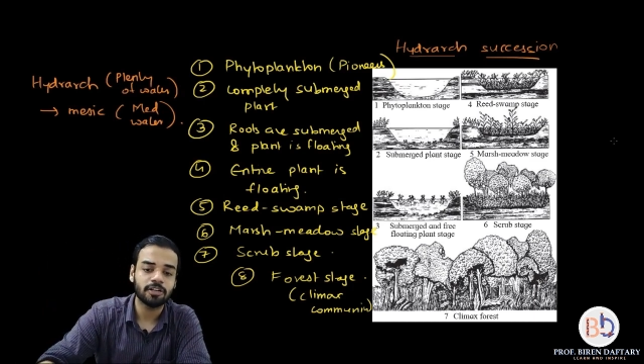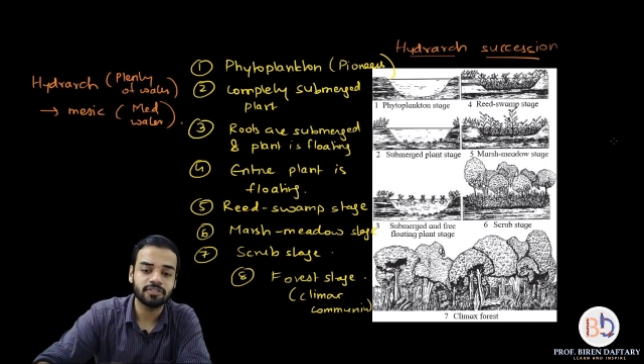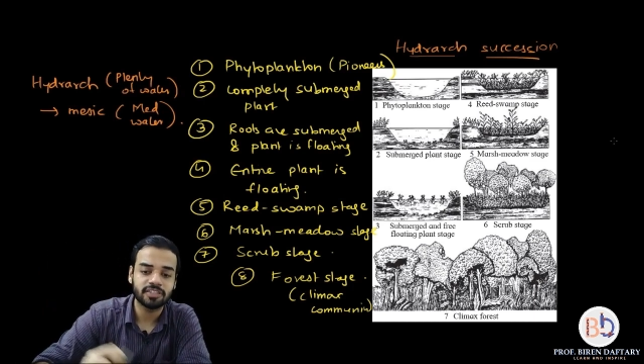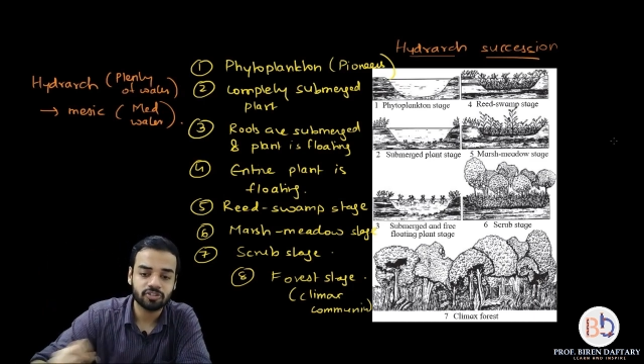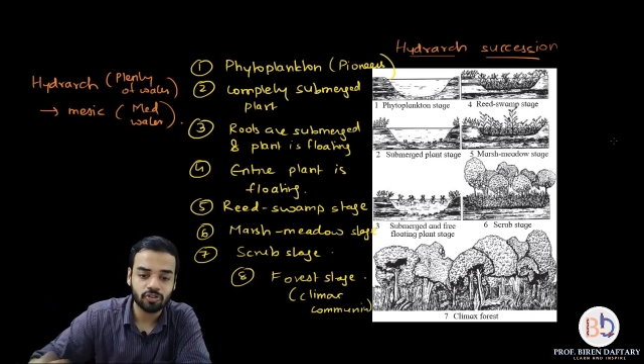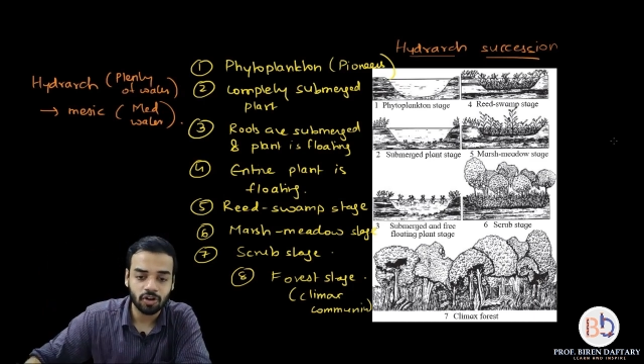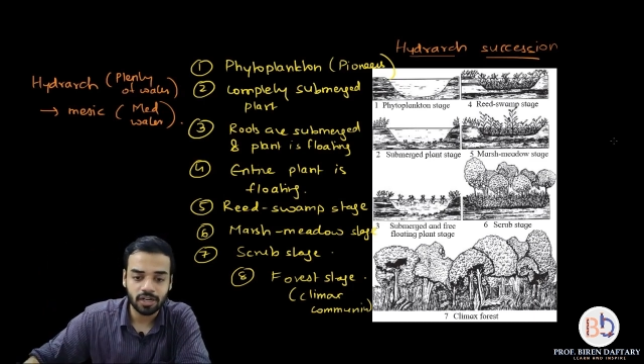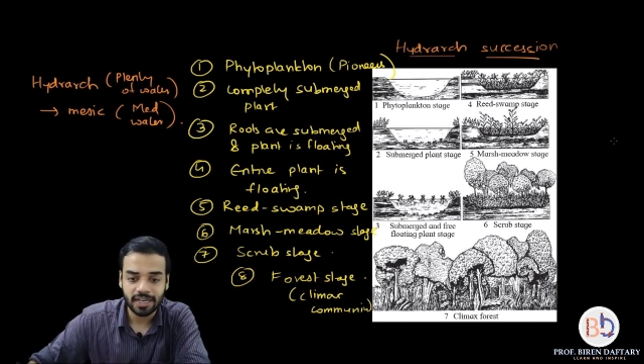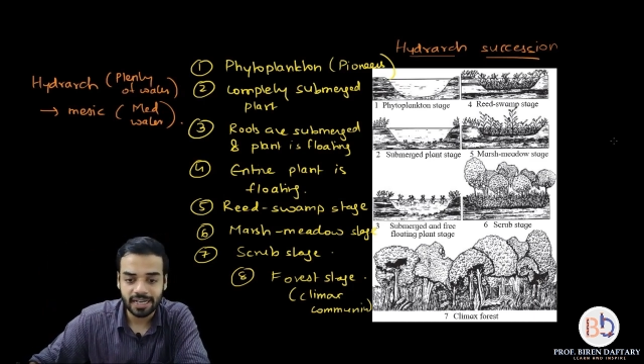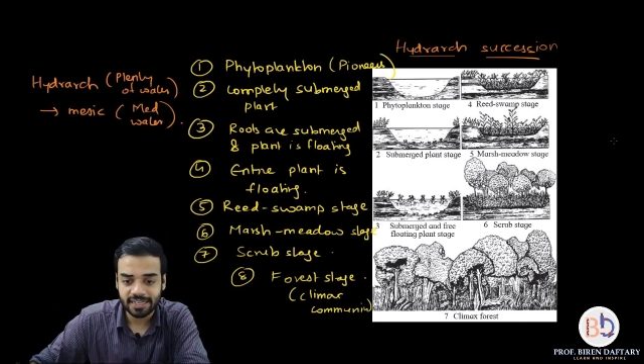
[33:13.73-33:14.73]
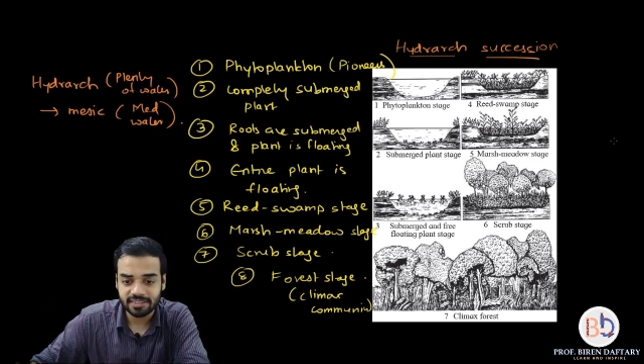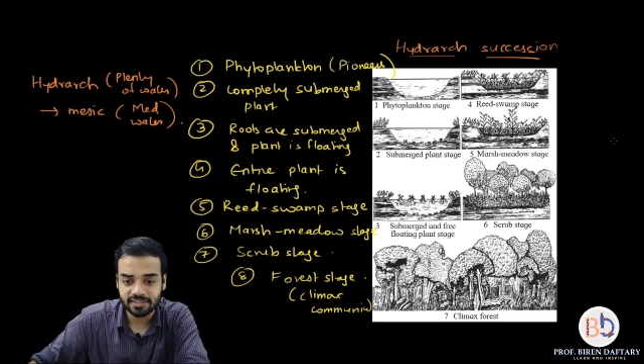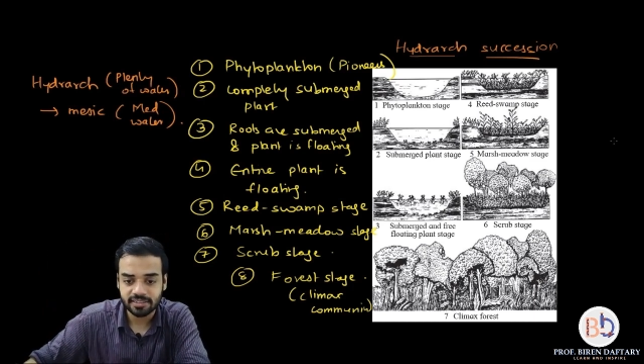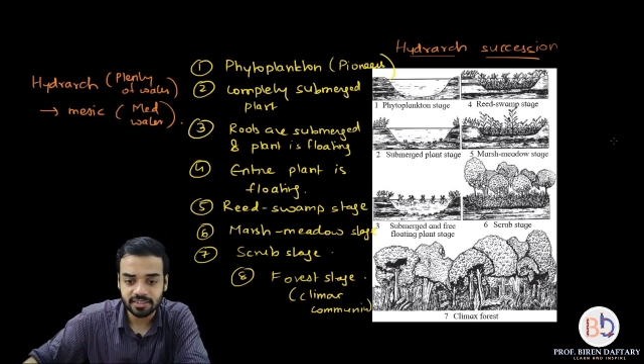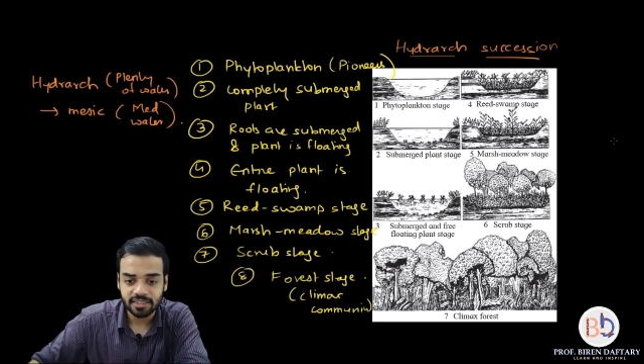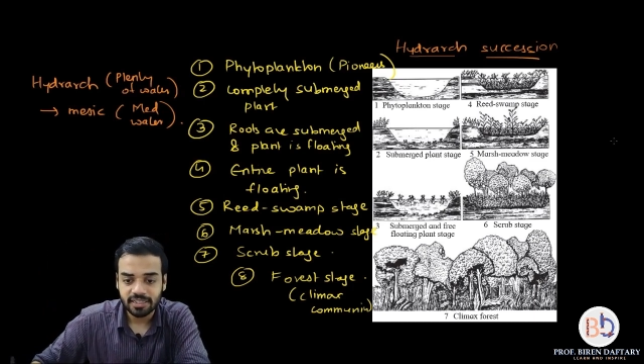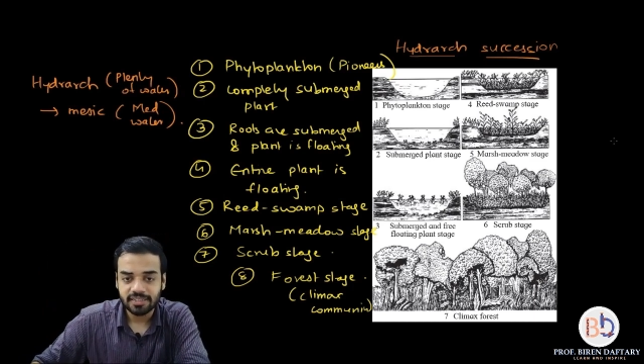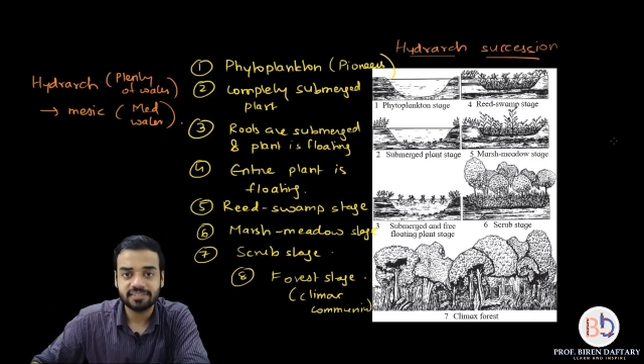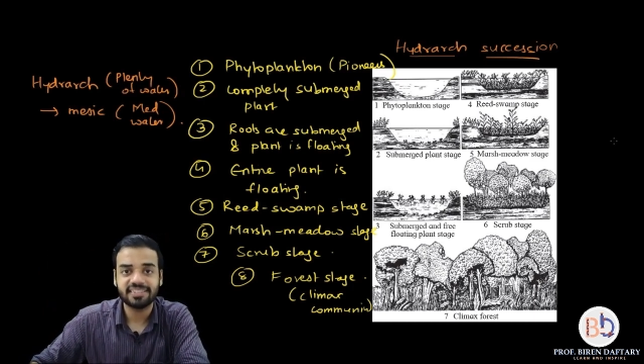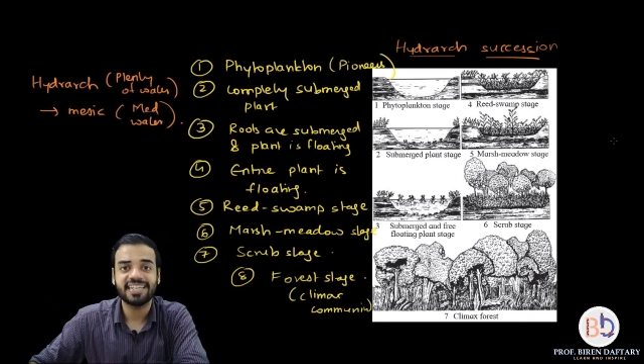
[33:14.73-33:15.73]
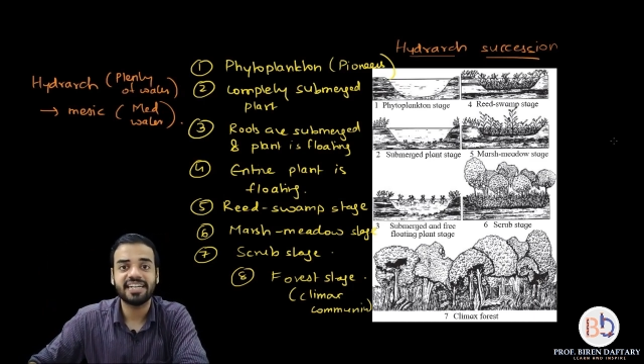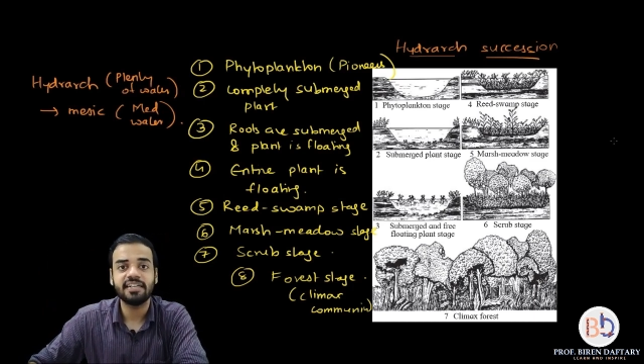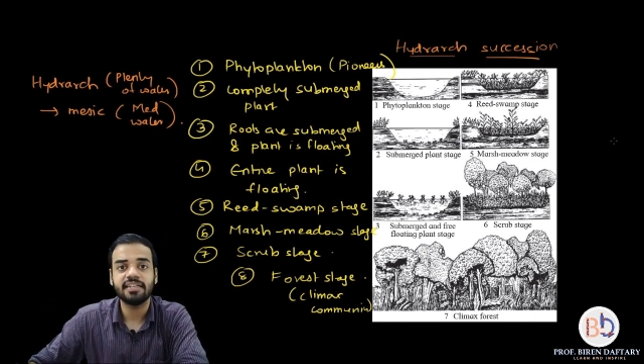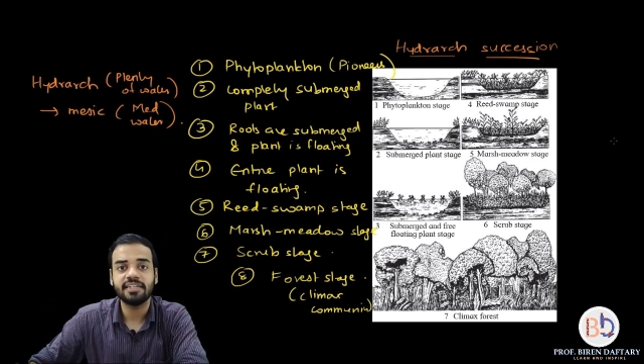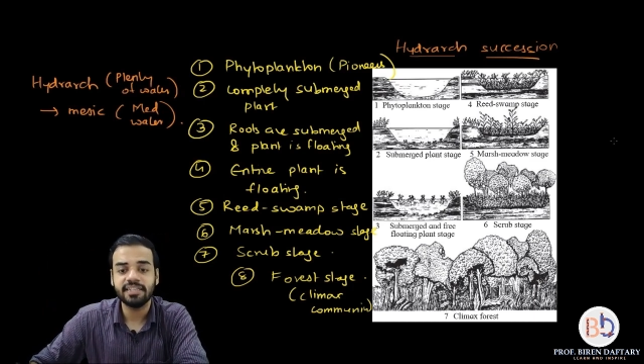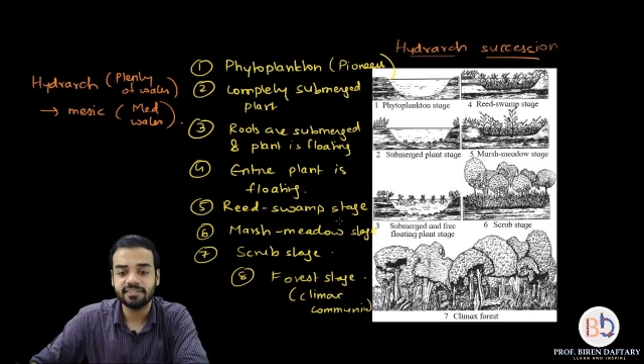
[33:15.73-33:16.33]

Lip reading: which is called as the secondary